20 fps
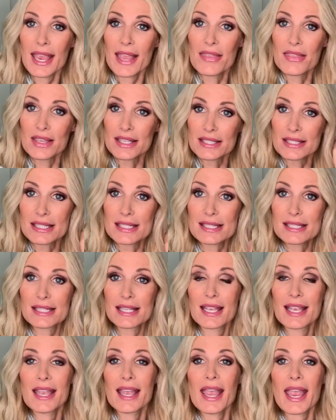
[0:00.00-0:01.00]
and this
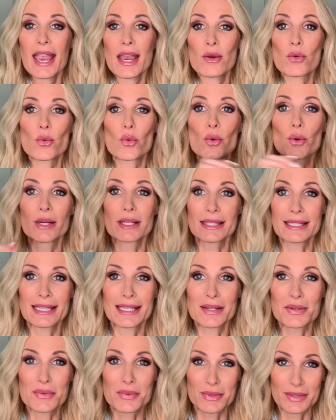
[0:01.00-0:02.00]
is a
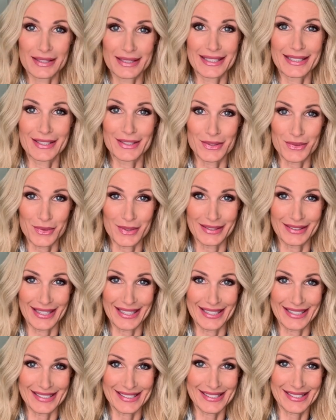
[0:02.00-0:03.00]
really, really good one,
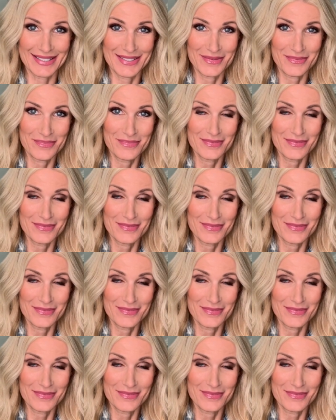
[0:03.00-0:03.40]
ladies.